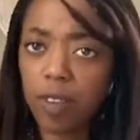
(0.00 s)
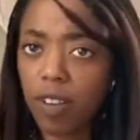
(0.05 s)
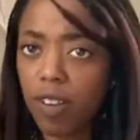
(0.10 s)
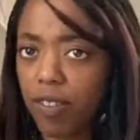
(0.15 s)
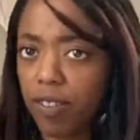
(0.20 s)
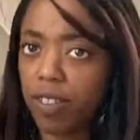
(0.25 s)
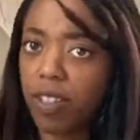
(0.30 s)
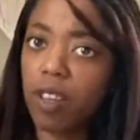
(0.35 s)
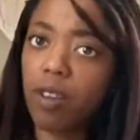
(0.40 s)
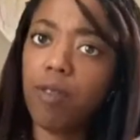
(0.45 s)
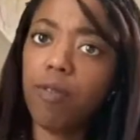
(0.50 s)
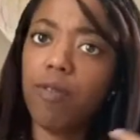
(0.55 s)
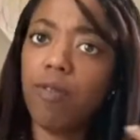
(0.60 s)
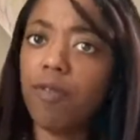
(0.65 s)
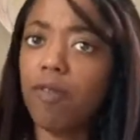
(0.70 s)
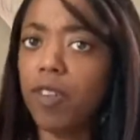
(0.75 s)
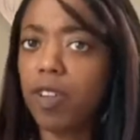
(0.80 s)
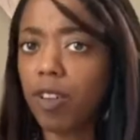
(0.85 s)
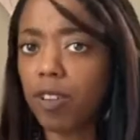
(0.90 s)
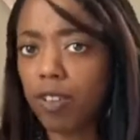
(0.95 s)
I was like
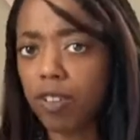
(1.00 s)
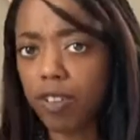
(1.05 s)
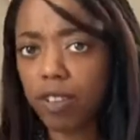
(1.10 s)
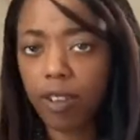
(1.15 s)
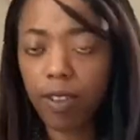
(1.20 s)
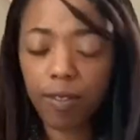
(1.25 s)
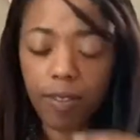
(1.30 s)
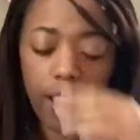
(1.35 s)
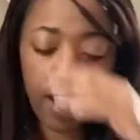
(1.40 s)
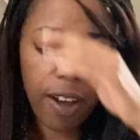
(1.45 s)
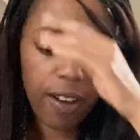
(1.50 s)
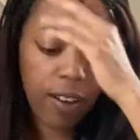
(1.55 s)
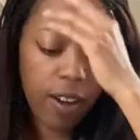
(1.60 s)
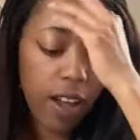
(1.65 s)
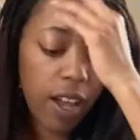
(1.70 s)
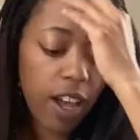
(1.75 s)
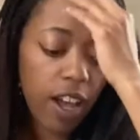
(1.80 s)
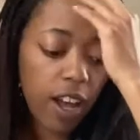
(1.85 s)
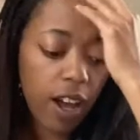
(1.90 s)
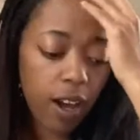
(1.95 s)
figuring stuff out.
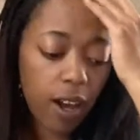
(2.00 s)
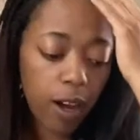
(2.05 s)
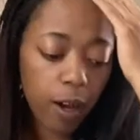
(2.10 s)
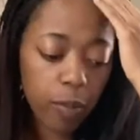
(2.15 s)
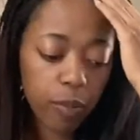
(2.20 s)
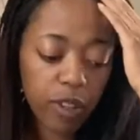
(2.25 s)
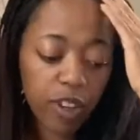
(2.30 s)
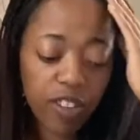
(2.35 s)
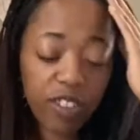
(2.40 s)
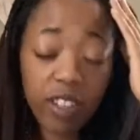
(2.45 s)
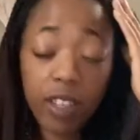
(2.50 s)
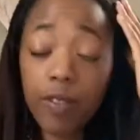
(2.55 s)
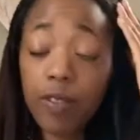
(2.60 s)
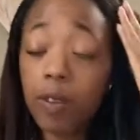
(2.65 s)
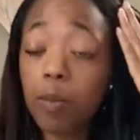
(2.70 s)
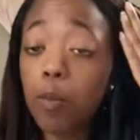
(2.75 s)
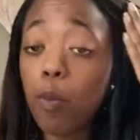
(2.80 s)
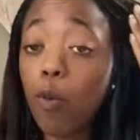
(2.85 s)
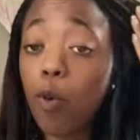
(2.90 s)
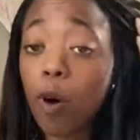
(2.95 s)
There's even
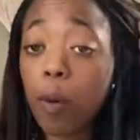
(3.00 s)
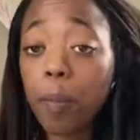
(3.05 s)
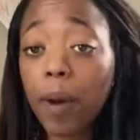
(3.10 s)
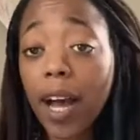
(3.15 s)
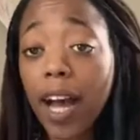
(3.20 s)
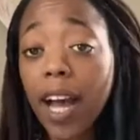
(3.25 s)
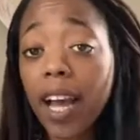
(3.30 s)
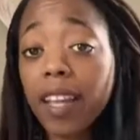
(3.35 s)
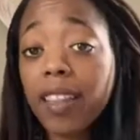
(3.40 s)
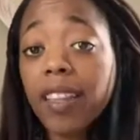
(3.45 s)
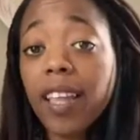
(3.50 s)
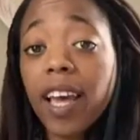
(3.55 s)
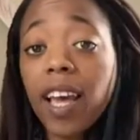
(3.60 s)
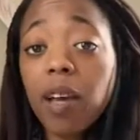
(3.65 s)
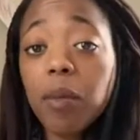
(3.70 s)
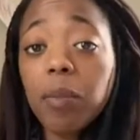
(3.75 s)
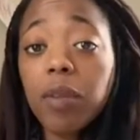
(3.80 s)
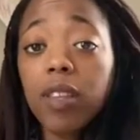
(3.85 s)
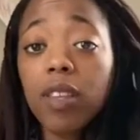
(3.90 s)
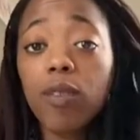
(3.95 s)
more behind
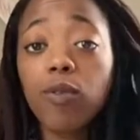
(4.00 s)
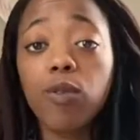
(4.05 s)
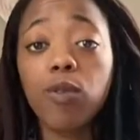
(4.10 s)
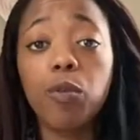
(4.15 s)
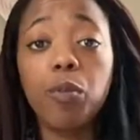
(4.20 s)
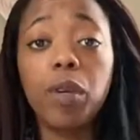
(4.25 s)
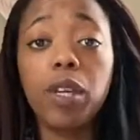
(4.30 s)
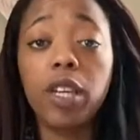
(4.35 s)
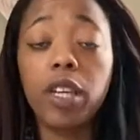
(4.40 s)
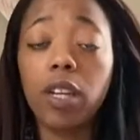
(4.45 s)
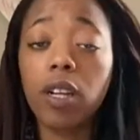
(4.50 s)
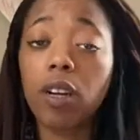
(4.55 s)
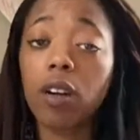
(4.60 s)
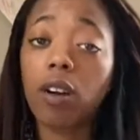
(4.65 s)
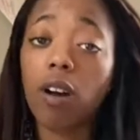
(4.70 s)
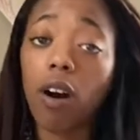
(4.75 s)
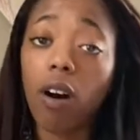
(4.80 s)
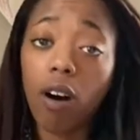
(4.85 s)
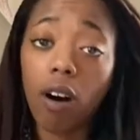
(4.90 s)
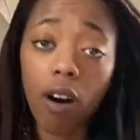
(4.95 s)
that, but then we'll be here
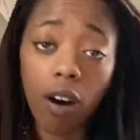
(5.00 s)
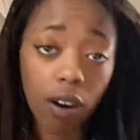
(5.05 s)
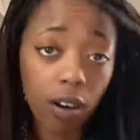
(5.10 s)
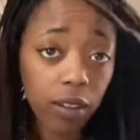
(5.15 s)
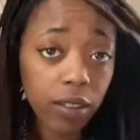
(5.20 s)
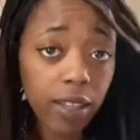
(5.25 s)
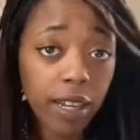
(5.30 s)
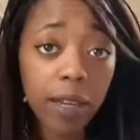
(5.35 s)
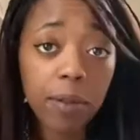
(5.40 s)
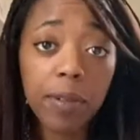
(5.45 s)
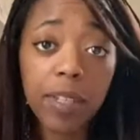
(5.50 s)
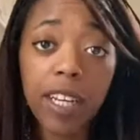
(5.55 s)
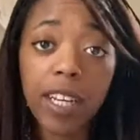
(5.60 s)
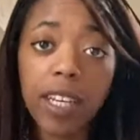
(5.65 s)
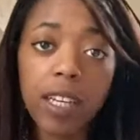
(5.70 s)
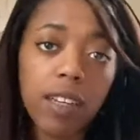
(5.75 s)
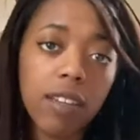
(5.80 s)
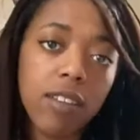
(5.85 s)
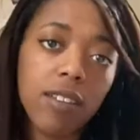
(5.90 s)
all damn day.